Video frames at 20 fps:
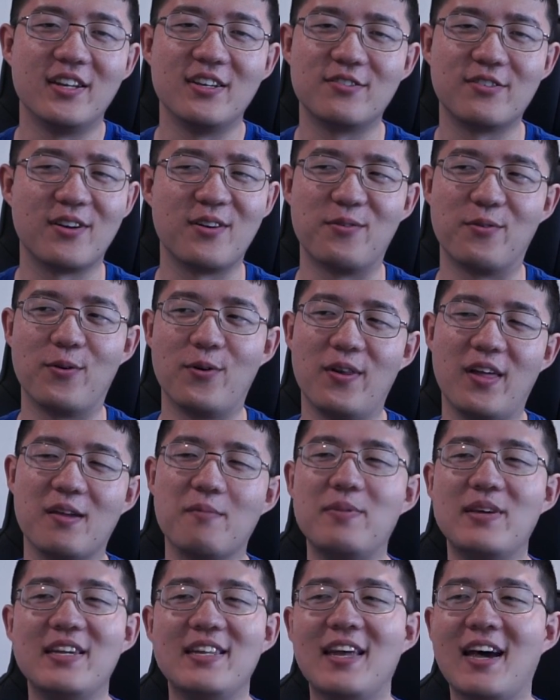You're trying to roll
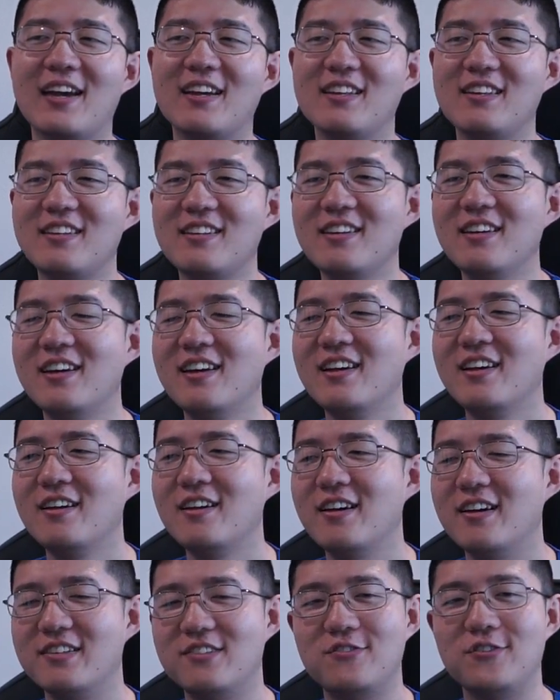like P90,
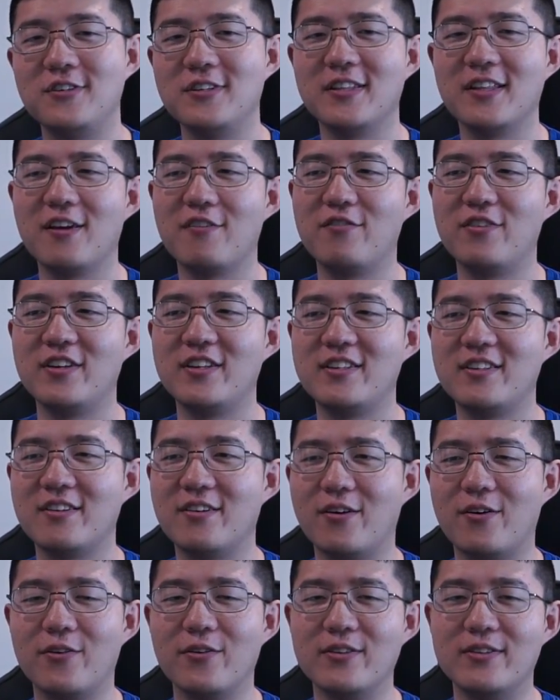a G11,
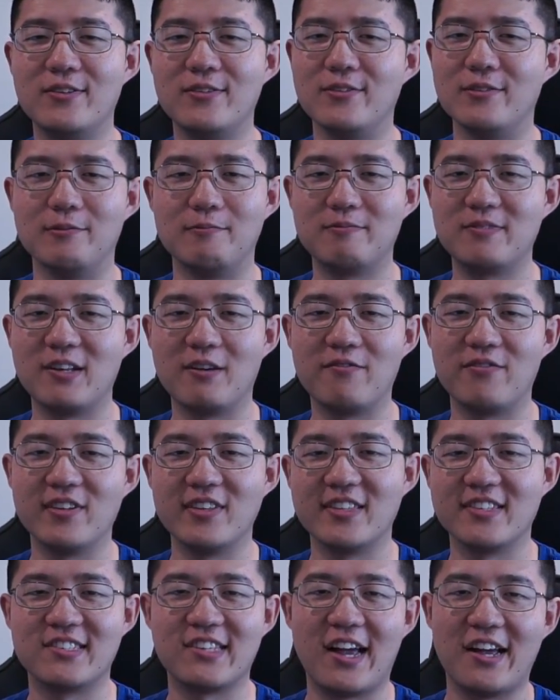all into
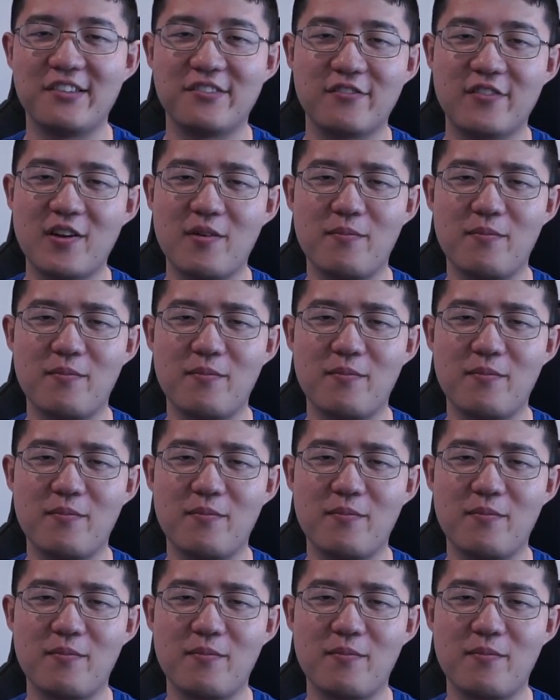something the size of an